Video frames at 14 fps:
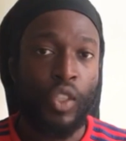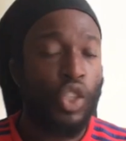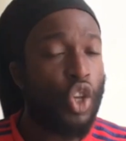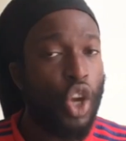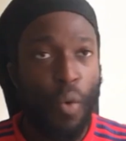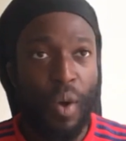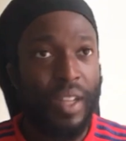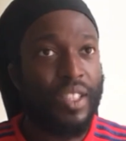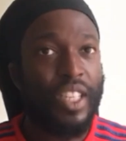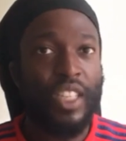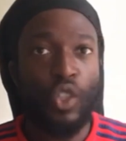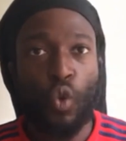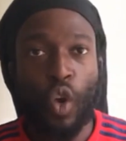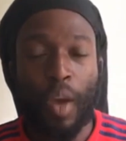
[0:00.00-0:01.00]
You know what? And
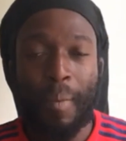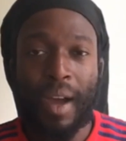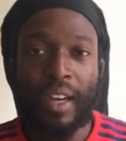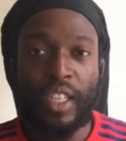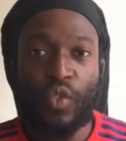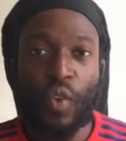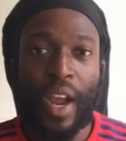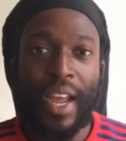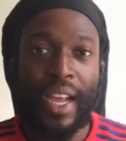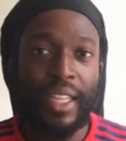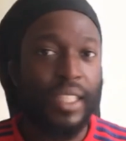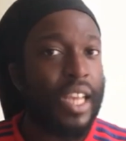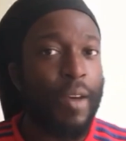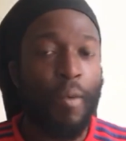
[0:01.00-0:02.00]
didn't talk about this
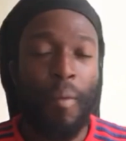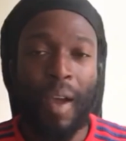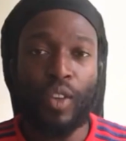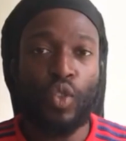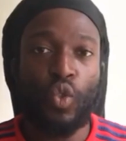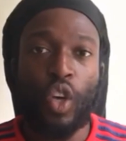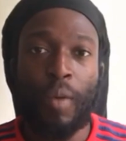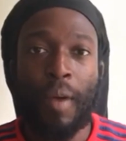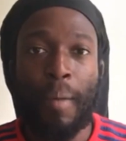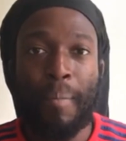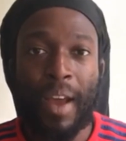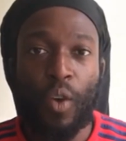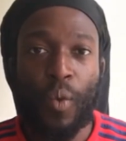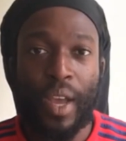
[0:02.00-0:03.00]
right-hand side. We might as well talk
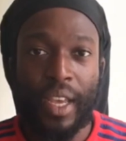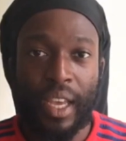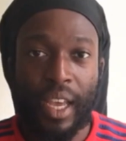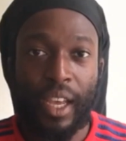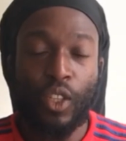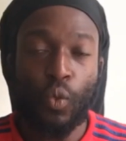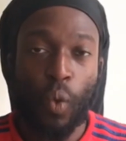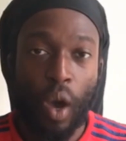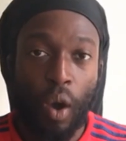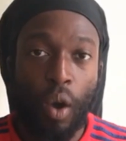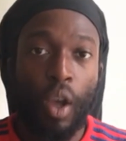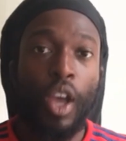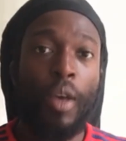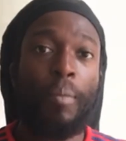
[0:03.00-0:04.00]
about Madueke as
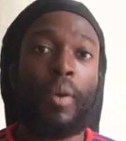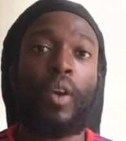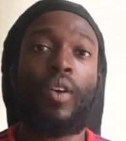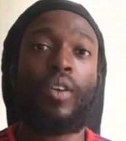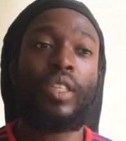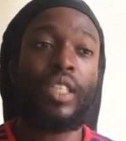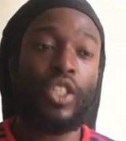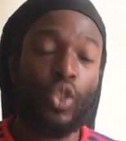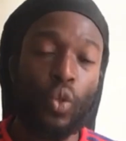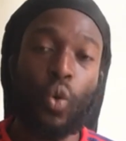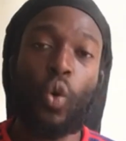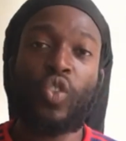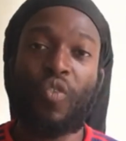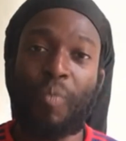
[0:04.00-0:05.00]
well, because these
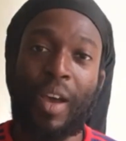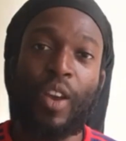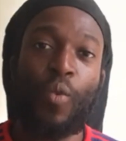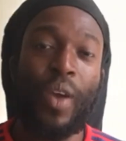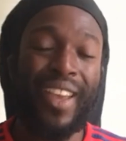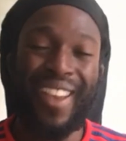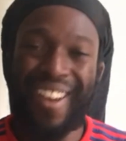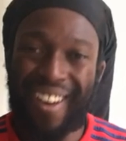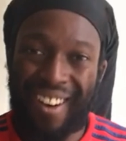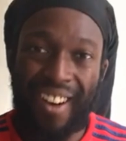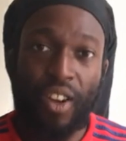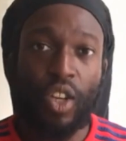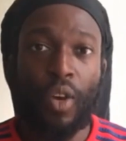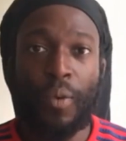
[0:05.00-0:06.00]
talks with Madueke
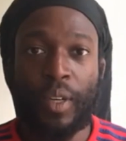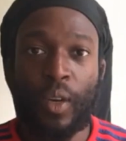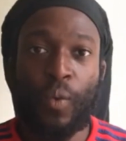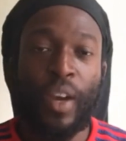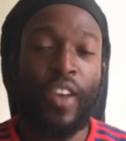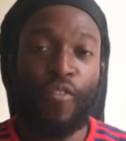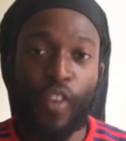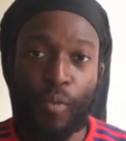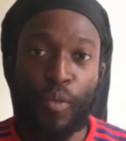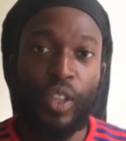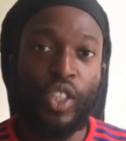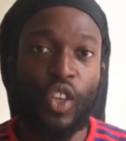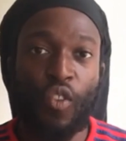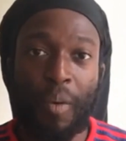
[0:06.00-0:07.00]
aren't going away.
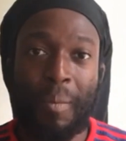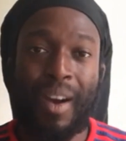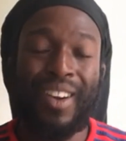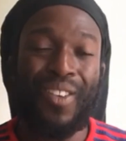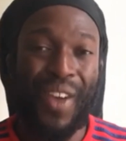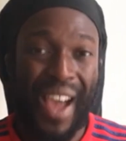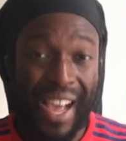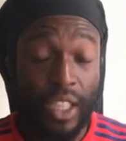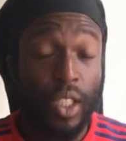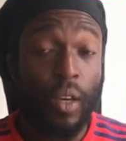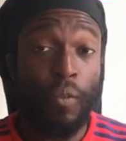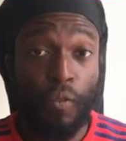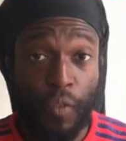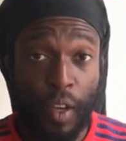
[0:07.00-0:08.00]
Fabrizio Romano has
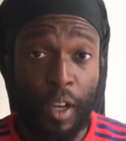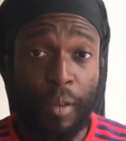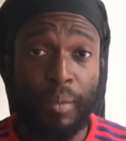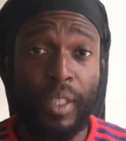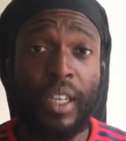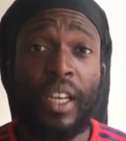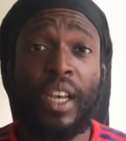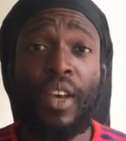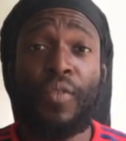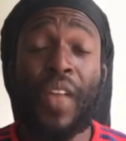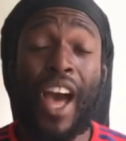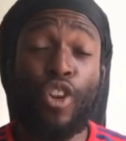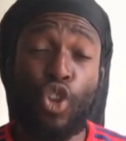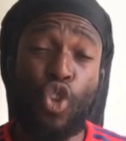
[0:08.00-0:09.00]
confirmed
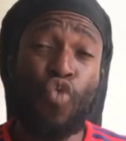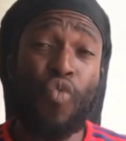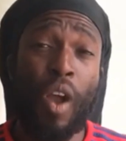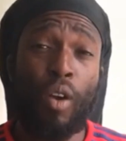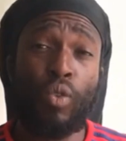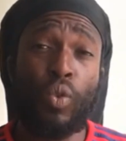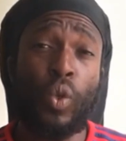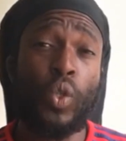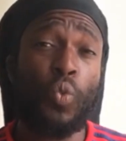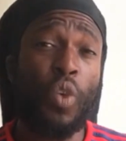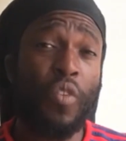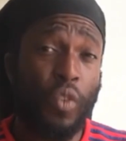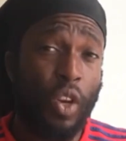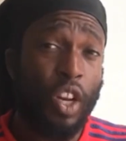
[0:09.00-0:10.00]
that a new round of talks
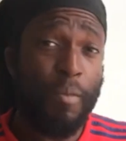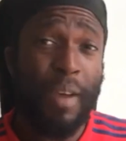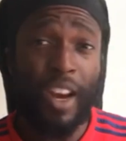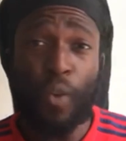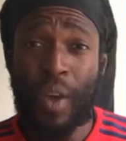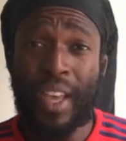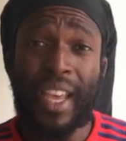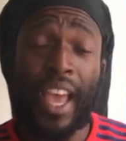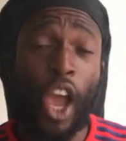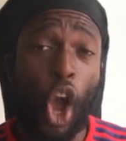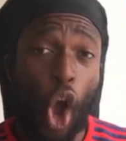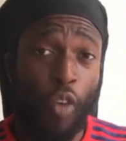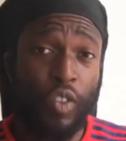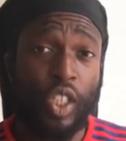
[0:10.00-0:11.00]
with Noni Madueke
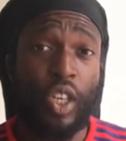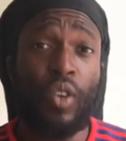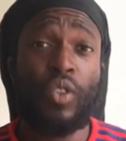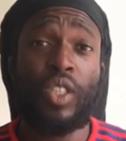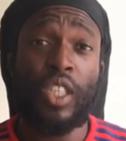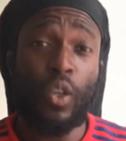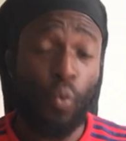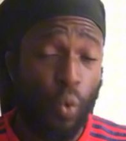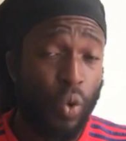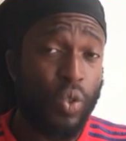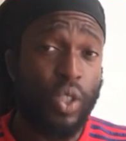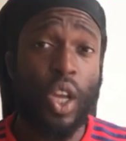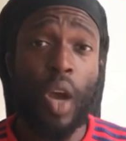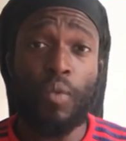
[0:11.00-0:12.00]
of Chelsea
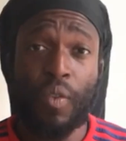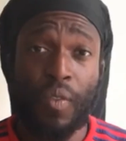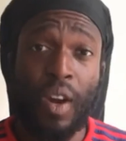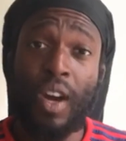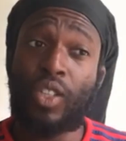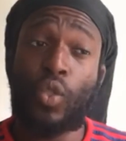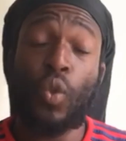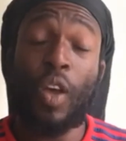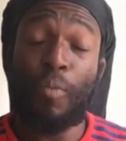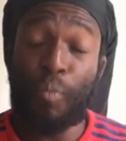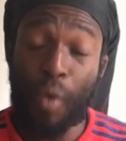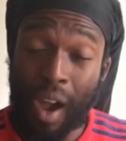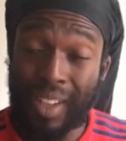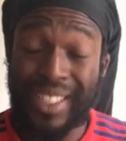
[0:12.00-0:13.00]
will start with Arsenal and
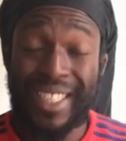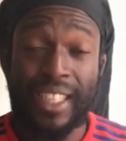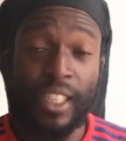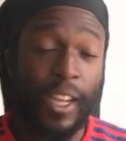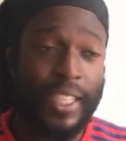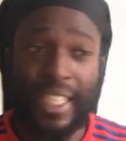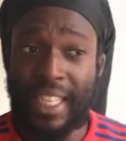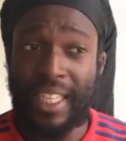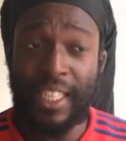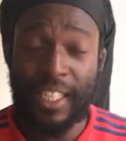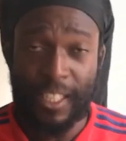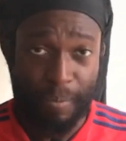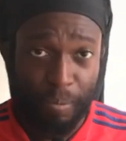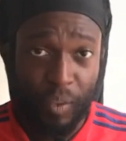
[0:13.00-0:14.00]
Arteta.
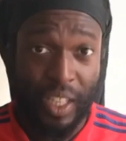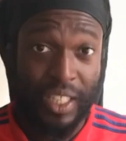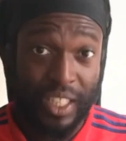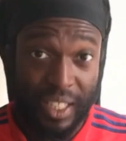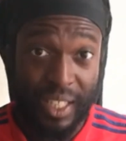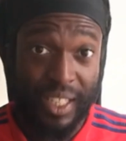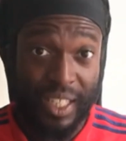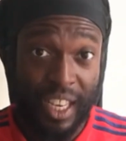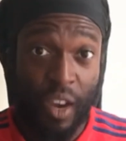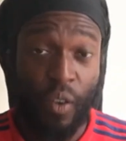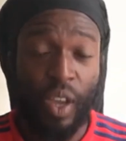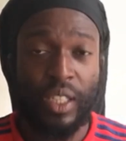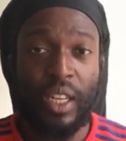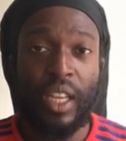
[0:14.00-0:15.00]
This is
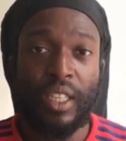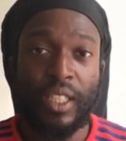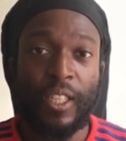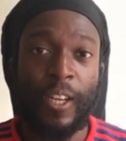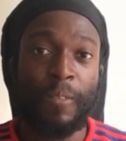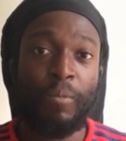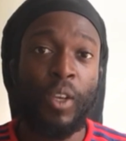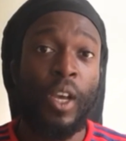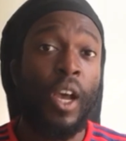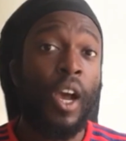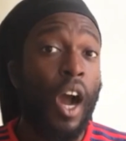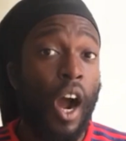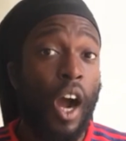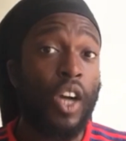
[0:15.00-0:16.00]
serious links now.
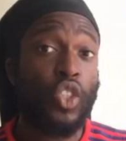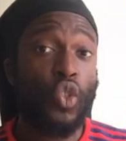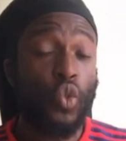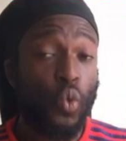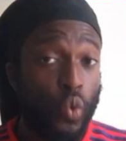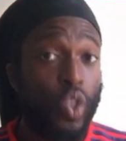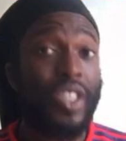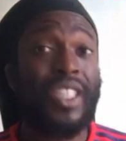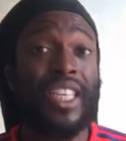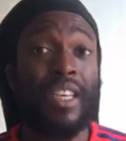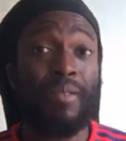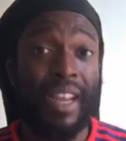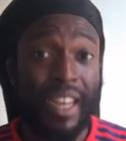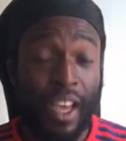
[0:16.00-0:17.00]
Arsenal
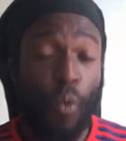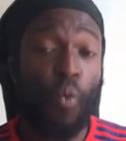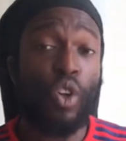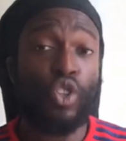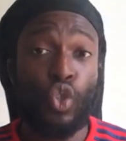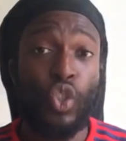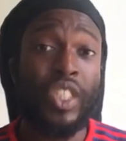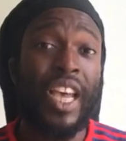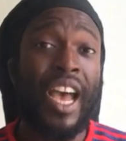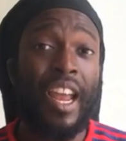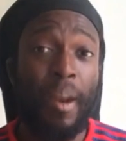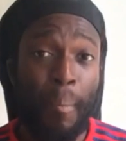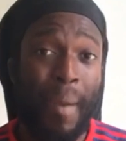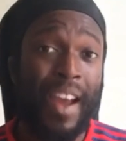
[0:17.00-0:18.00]
seem like they want to
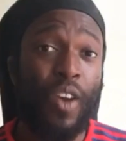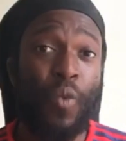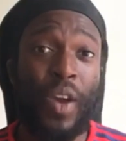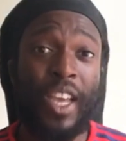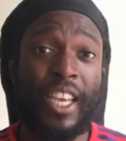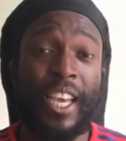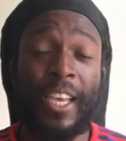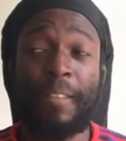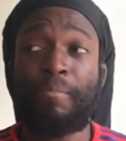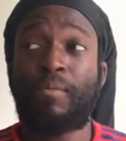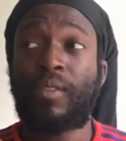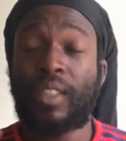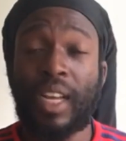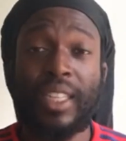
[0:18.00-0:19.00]
sign Madueke.
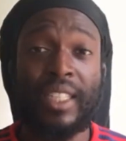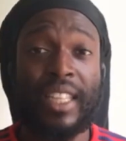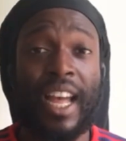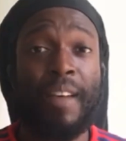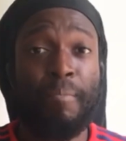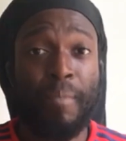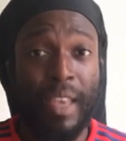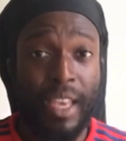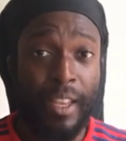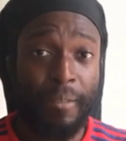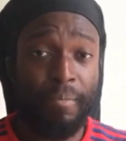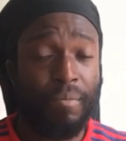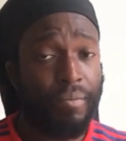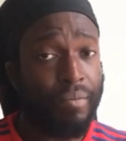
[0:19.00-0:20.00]
Does that
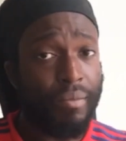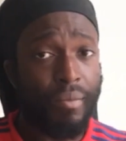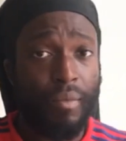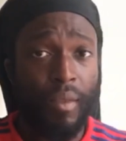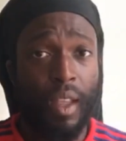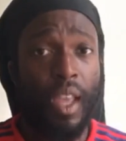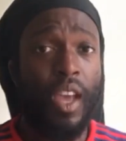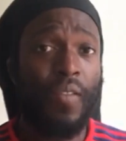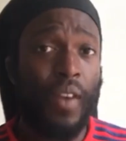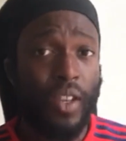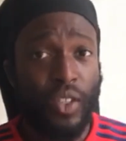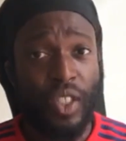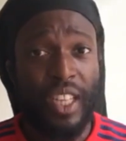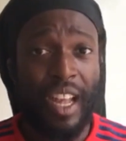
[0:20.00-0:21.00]
mean if
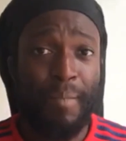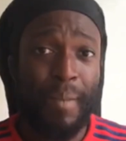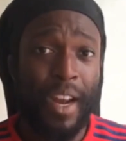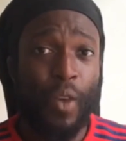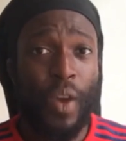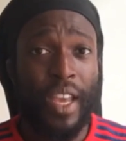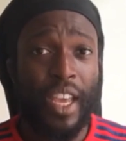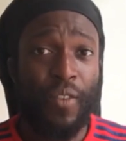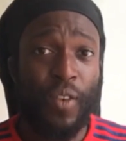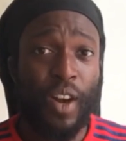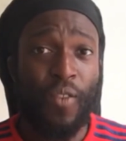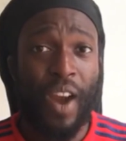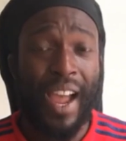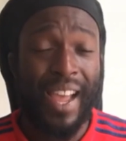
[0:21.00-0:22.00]
Arsenal sign Madueke for
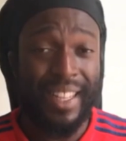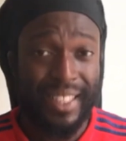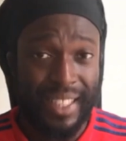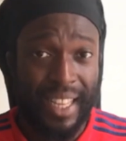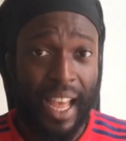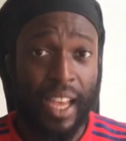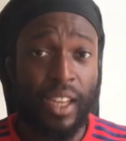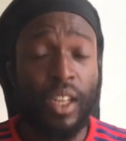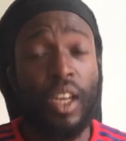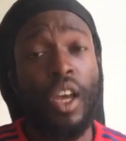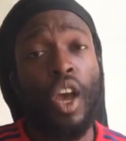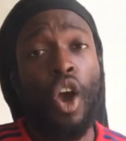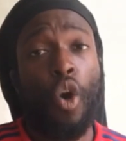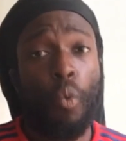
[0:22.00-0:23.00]
the right-hand side,
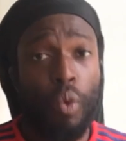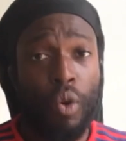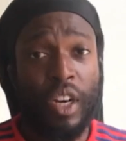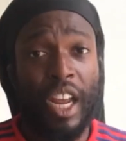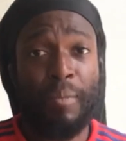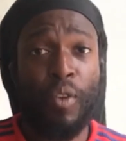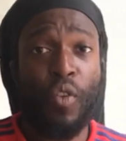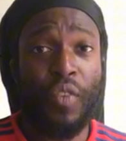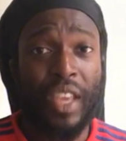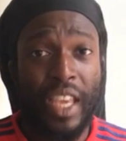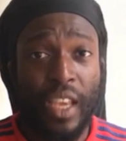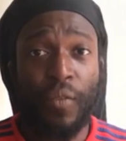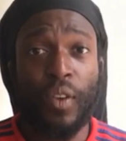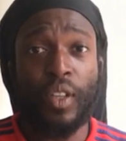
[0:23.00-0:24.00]
will they move
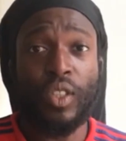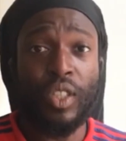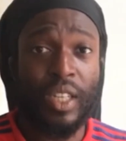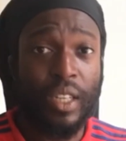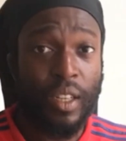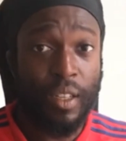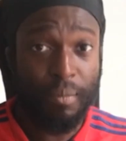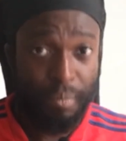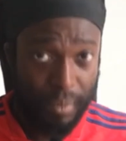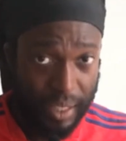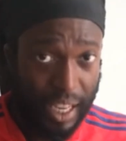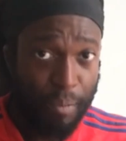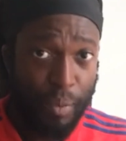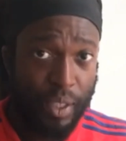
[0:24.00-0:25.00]
Ethan to the
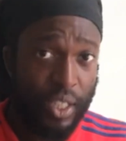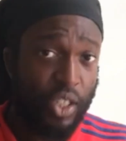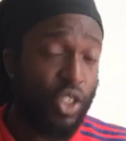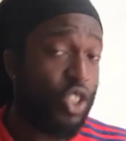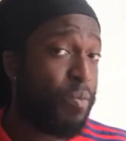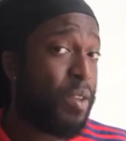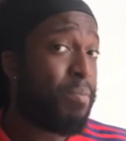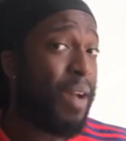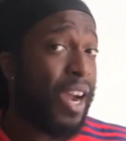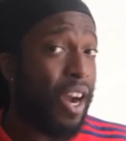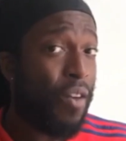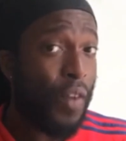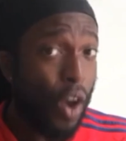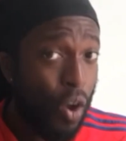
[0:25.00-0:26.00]
10 position to be
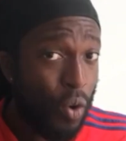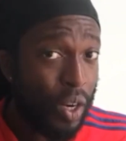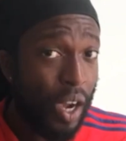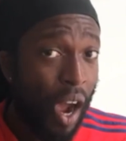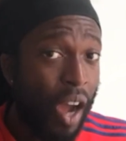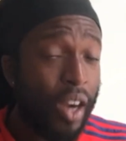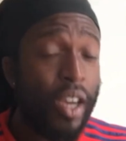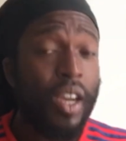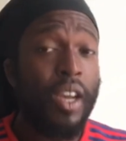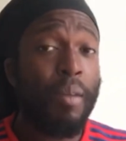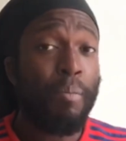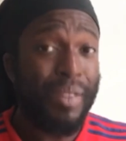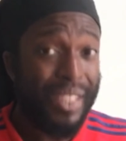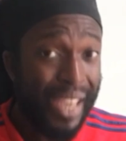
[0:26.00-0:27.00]
backup for Odegaard?
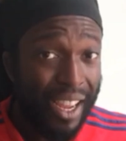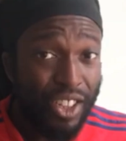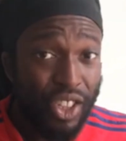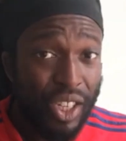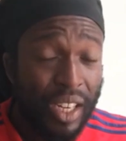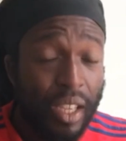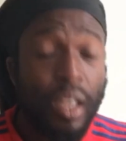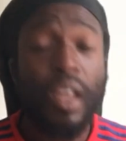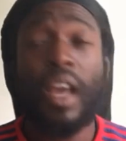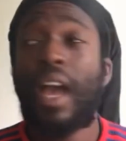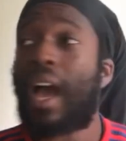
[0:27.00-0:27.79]
Potentially.